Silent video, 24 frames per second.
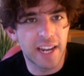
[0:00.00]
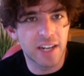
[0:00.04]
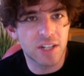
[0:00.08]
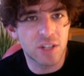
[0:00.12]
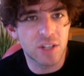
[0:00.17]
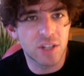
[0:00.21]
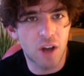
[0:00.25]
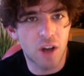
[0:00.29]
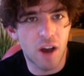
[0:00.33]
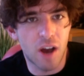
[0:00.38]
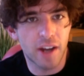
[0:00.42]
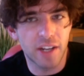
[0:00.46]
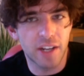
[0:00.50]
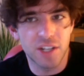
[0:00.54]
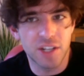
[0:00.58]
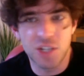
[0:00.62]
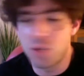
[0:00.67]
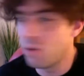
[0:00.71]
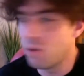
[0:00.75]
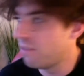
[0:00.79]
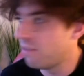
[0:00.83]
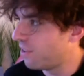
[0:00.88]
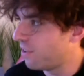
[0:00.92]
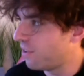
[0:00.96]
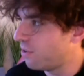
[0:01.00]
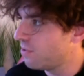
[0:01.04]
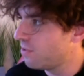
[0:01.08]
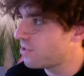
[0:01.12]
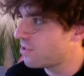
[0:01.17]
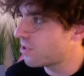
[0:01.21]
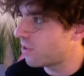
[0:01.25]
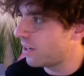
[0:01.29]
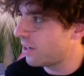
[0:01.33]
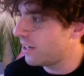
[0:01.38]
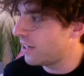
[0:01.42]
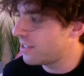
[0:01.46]
talk into a phone
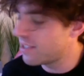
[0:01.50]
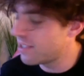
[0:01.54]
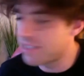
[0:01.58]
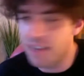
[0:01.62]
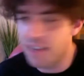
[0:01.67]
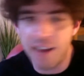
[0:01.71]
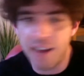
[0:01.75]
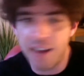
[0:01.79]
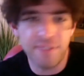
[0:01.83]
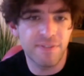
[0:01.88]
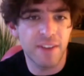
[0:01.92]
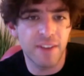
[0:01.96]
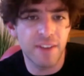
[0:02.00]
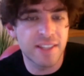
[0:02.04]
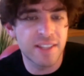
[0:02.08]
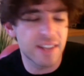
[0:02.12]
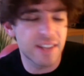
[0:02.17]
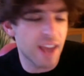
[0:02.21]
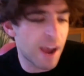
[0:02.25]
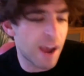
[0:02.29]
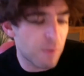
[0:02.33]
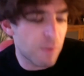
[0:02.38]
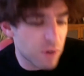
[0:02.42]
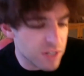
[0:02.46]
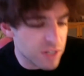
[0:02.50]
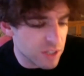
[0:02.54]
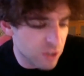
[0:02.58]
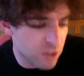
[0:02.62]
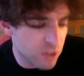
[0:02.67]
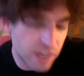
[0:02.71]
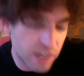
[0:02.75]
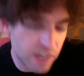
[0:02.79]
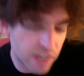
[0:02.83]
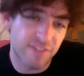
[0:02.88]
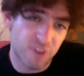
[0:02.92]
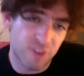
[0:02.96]
screen because I wasn't
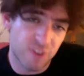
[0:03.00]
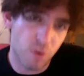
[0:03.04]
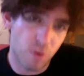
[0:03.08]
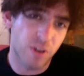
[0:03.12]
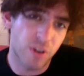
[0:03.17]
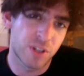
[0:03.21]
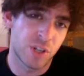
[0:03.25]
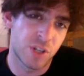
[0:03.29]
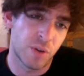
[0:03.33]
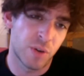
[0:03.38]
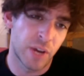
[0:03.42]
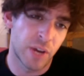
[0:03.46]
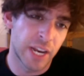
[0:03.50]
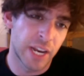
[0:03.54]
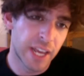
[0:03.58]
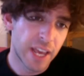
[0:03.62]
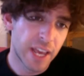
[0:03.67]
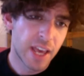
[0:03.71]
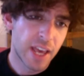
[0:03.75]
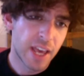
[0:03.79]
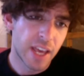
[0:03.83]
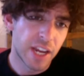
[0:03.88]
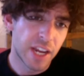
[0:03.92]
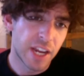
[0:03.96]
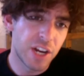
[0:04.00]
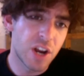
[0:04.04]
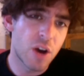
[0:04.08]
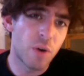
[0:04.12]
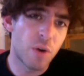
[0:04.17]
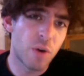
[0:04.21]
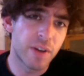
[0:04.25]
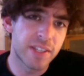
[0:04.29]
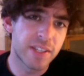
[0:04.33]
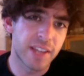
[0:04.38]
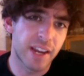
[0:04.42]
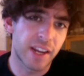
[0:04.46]
looking forward to it.
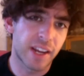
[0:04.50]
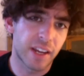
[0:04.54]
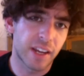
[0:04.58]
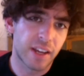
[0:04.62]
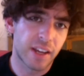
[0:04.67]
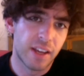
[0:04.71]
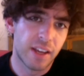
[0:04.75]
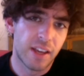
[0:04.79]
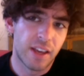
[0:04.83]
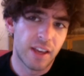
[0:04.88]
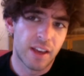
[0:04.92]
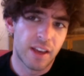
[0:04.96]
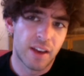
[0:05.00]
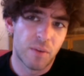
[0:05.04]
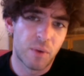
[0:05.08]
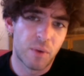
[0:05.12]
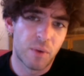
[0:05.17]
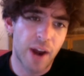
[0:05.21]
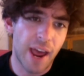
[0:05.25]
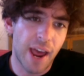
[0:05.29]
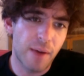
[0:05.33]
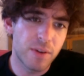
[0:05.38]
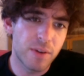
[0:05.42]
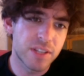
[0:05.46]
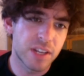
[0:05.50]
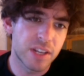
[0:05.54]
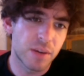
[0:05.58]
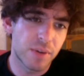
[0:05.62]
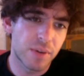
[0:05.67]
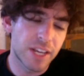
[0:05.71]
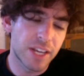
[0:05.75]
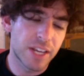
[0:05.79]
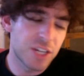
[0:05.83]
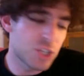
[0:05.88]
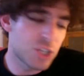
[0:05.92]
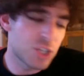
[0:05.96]
It's like when I was in a
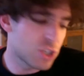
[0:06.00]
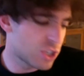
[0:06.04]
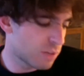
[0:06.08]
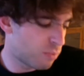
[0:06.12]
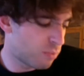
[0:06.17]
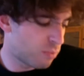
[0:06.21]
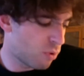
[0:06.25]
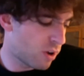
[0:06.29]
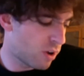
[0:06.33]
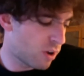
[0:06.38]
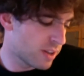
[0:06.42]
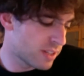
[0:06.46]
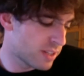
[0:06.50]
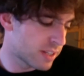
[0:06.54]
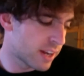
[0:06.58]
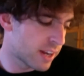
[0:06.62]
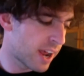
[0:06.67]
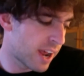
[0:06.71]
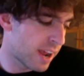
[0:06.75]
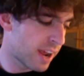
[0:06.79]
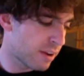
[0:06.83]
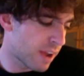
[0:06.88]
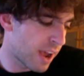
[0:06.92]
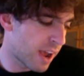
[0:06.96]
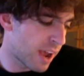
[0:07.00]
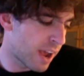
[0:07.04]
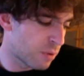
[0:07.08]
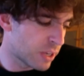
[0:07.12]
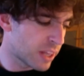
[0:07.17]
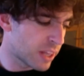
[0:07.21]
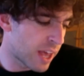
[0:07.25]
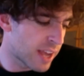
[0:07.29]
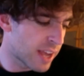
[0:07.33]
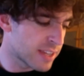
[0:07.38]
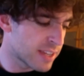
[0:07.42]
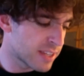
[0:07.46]
relationship once and I
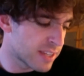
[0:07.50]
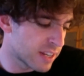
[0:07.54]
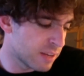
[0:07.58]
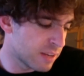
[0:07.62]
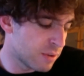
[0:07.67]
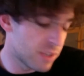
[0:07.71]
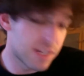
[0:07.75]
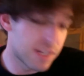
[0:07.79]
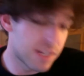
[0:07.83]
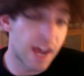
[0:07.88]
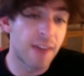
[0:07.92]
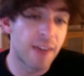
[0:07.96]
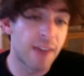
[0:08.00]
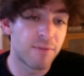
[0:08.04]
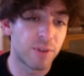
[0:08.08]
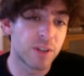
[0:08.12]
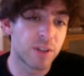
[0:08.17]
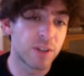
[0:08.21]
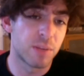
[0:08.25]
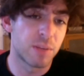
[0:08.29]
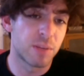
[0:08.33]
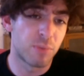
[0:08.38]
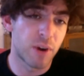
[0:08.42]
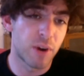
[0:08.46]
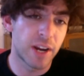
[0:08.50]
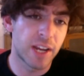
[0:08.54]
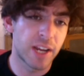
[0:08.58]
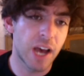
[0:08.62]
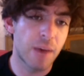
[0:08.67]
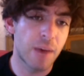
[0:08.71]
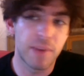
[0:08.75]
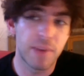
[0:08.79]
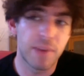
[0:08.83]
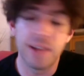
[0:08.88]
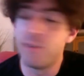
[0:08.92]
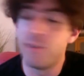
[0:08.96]
realized that it was time for us to break
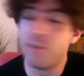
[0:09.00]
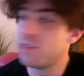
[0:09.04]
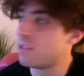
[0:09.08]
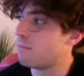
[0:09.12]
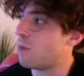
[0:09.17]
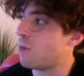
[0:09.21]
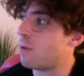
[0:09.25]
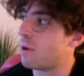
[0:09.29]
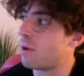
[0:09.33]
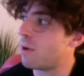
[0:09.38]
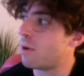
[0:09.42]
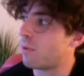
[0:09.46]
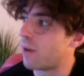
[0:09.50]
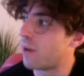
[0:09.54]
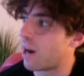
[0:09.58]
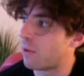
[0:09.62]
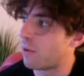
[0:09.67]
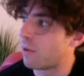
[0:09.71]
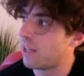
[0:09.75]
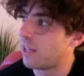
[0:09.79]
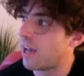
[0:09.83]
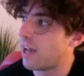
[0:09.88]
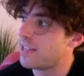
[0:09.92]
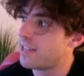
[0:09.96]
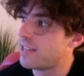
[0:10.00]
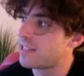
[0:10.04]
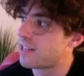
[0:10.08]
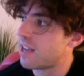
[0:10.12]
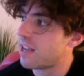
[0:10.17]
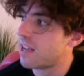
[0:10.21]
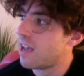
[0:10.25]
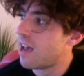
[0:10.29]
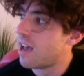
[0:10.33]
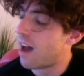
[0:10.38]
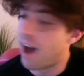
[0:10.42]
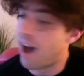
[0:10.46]
up, it was the moment when I realized
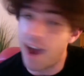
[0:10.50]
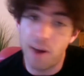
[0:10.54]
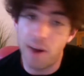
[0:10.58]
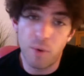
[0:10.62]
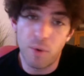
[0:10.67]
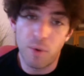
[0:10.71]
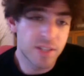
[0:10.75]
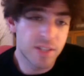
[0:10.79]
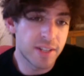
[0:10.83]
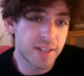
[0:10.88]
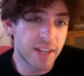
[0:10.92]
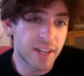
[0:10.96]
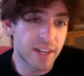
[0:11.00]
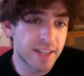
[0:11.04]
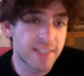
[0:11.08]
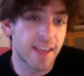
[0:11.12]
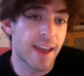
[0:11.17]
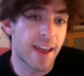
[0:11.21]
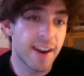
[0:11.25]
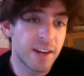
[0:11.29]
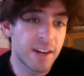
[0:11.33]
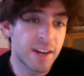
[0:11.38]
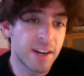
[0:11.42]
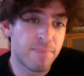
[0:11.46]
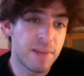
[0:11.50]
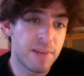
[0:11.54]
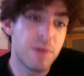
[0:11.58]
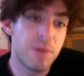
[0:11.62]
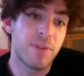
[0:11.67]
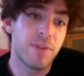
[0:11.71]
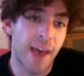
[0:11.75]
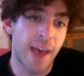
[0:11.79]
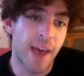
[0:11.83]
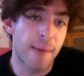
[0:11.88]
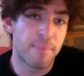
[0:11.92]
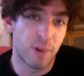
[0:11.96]
I wasn't excited to be
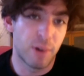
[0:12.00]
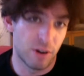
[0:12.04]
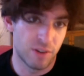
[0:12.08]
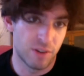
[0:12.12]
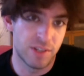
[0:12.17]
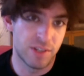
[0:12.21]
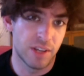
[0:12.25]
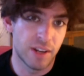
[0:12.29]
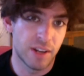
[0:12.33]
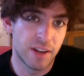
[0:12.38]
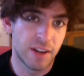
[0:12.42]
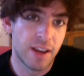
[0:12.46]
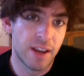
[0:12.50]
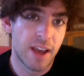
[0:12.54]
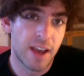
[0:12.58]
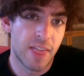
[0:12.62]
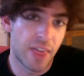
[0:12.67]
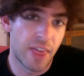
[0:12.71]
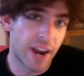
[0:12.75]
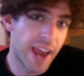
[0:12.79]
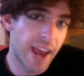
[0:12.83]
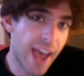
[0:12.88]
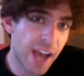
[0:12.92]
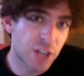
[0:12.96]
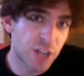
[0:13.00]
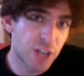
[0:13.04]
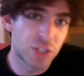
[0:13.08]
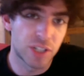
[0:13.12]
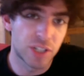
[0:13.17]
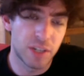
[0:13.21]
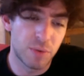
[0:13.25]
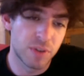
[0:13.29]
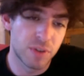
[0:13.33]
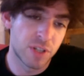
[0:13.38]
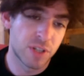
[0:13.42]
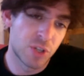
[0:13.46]
with that person, that I
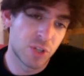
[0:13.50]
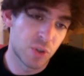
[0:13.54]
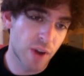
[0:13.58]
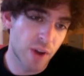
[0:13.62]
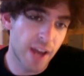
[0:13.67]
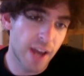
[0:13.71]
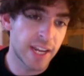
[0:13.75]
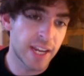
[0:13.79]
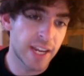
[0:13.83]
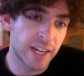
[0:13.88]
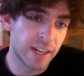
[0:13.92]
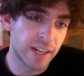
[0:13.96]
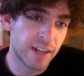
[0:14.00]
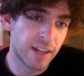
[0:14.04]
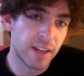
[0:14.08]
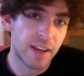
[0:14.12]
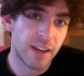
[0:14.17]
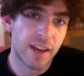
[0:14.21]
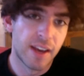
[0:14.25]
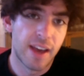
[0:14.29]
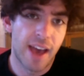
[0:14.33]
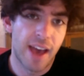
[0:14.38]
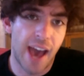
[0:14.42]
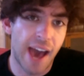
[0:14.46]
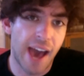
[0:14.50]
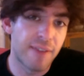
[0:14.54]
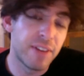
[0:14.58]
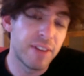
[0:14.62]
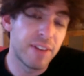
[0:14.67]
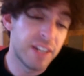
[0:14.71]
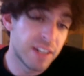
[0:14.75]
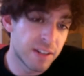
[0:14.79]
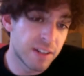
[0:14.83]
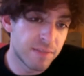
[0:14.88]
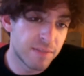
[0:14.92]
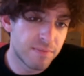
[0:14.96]
actually was dreading
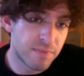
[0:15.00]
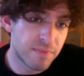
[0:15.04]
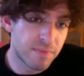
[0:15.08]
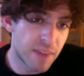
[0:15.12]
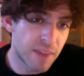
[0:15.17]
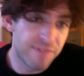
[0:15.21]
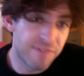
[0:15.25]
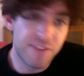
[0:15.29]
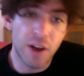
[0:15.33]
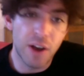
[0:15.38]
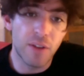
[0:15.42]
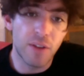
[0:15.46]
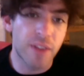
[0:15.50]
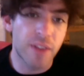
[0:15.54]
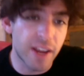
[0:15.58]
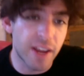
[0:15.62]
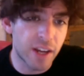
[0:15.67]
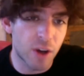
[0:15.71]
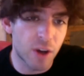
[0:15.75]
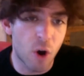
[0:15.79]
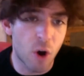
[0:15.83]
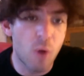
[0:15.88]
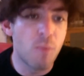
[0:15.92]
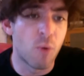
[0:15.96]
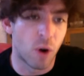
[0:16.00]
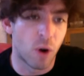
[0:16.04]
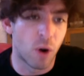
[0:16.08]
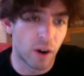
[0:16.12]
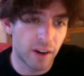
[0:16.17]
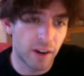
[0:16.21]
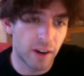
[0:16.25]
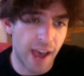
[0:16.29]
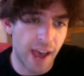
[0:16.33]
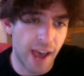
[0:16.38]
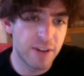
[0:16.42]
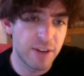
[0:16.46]
it felt like
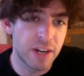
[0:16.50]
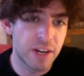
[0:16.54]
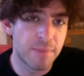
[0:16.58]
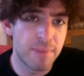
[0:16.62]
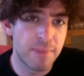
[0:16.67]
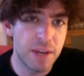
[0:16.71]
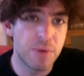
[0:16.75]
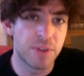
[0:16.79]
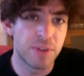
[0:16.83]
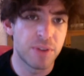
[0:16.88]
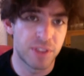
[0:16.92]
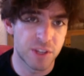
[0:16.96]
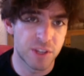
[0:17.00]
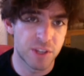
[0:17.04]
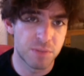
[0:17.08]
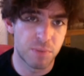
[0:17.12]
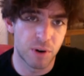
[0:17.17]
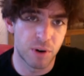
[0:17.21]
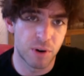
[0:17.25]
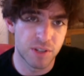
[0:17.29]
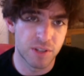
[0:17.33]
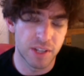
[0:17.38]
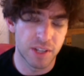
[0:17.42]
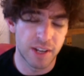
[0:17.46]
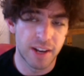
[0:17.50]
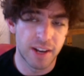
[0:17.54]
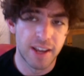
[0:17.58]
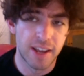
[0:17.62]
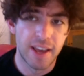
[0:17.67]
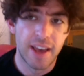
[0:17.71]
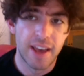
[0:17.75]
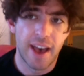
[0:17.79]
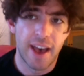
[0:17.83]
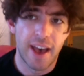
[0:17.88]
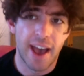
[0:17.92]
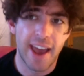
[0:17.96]
homework, having to be with this person.
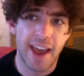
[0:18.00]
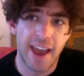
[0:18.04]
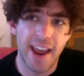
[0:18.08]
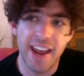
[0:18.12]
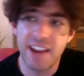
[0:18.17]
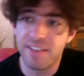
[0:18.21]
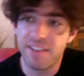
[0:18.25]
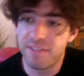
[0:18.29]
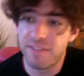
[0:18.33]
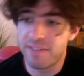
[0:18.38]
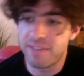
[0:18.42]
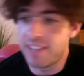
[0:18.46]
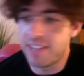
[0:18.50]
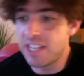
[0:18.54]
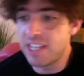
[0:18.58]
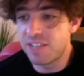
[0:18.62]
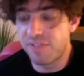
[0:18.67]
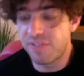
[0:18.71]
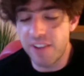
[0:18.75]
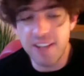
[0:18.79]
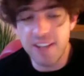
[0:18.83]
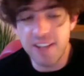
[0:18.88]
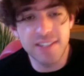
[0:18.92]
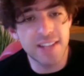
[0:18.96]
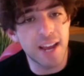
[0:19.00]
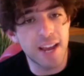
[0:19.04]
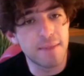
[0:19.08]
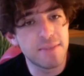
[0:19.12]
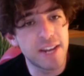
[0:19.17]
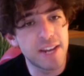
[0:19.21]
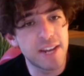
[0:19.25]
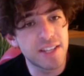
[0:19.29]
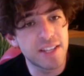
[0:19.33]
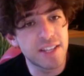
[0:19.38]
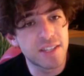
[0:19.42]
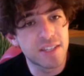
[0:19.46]
And these FaceTime
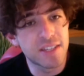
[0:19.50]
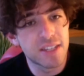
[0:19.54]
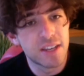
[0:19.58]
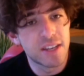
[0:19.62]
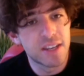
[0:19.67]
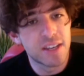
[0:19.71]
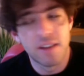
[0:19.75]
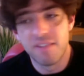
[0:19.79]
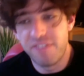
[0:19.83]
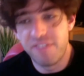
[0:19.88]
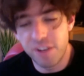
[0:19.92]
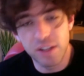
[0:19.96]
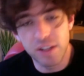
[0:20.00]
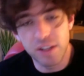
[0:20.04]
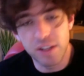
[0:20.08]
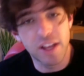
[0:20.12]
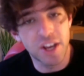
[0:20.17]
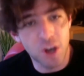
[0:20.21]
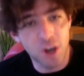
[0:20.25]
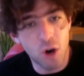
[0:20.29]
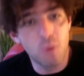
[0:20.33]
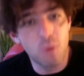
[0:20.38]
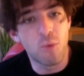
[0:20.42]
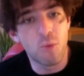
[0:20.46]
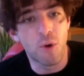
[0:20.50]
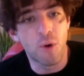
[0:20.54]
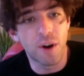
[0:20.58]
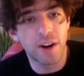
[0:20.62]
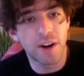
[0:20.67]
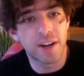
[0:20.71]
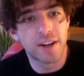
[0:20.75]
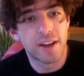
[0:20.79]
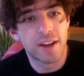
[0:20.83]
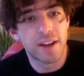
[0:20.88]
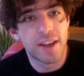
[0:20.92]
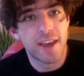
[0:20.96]
dates feel like
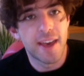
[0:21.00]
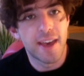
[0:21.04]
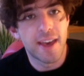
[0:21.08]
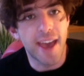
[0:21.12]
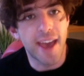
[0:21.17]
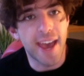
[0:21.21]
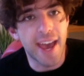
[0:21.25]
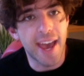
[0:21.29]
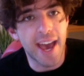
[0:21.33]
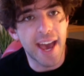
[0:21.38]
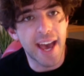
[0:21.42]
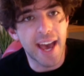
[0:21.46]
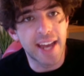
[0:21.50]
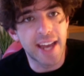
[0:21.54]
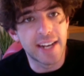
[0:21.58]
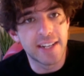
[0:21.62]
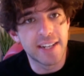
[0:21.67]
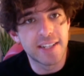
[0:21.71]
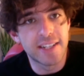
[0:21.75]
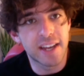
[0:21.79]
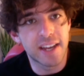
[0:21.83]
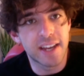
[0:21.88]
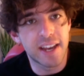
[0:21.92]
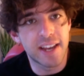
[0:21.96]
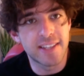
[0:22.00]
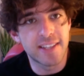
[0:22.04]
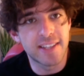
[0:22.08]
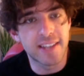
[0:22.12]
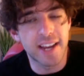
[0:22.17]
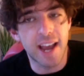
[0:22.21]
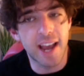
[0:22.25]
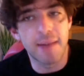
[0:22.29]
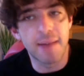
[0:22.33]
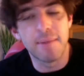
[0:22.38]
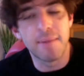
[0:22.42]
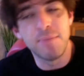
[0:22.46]
homework. And it's
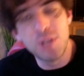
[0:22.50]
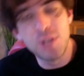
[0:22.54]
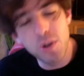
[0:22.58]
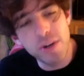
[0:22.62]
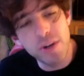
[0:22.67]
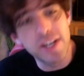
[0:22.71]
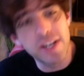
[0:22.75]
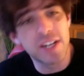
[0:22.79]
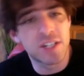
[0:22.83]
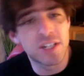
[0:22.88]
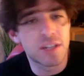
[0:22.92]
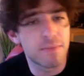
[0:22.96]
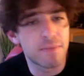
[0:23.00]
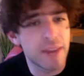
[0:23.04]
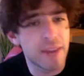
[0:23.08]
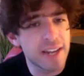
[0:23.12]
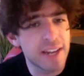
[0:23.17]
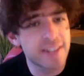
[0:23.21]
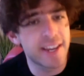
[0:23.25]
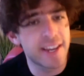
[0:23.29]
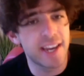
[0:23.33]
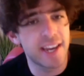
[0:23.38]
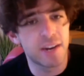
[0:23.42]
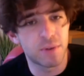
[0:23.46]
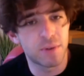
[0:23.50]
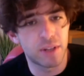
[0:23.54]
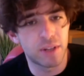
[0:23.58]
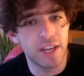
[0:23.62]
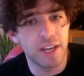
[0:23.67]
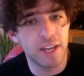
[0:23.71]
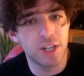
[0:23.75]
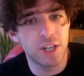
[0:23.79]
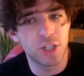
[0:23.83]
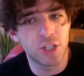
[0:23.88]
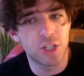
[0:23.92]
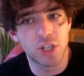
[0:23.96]
like I'm doing it to maintain a
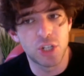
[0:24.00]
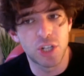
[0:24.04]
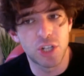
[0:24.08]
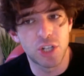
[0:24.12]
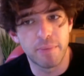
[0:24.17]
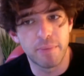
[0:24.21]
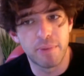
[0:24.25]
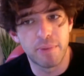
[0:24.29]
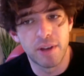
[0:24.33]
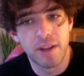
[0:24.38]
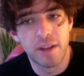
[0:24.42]
relationship